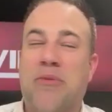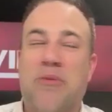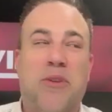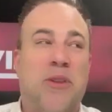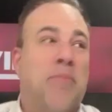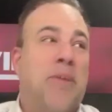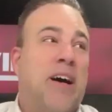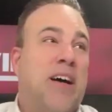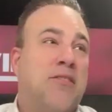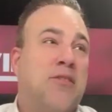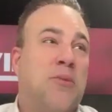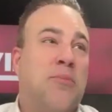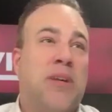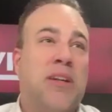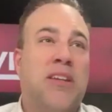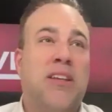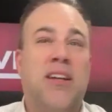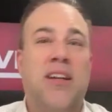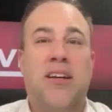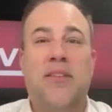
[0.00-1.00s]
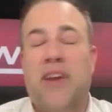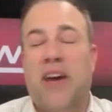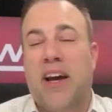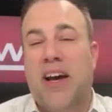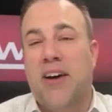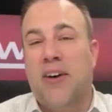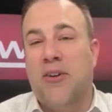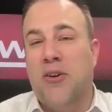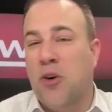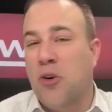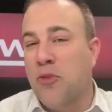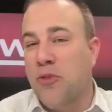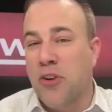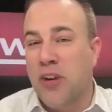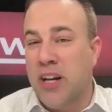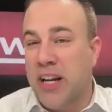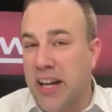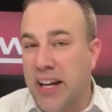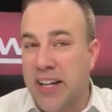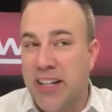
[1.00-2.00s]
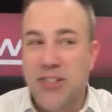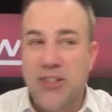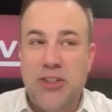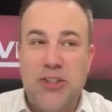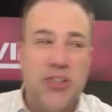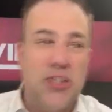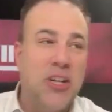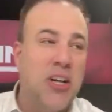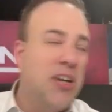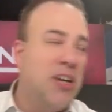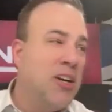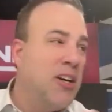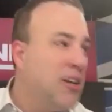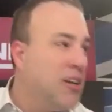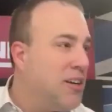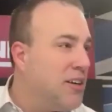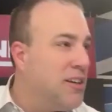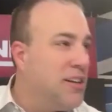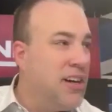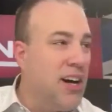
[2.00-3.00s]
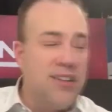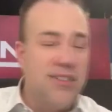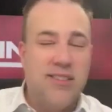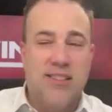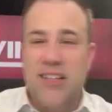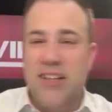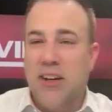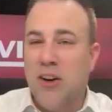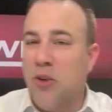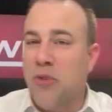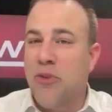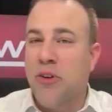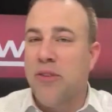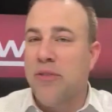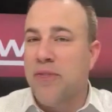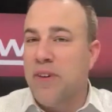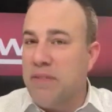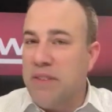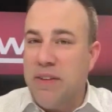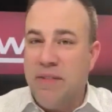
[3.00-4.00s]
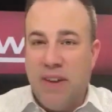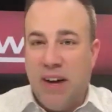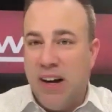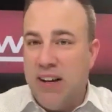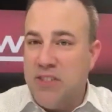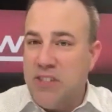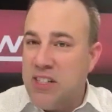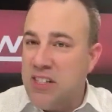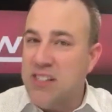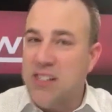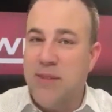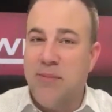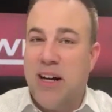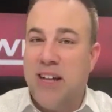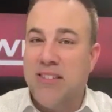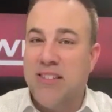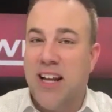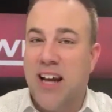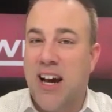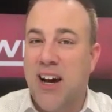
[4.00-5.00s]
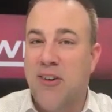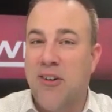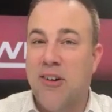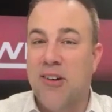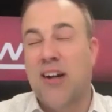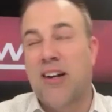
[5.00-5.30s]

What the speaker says: for the possibility of hail over an inch, gusting over 55, 60 miles an hour.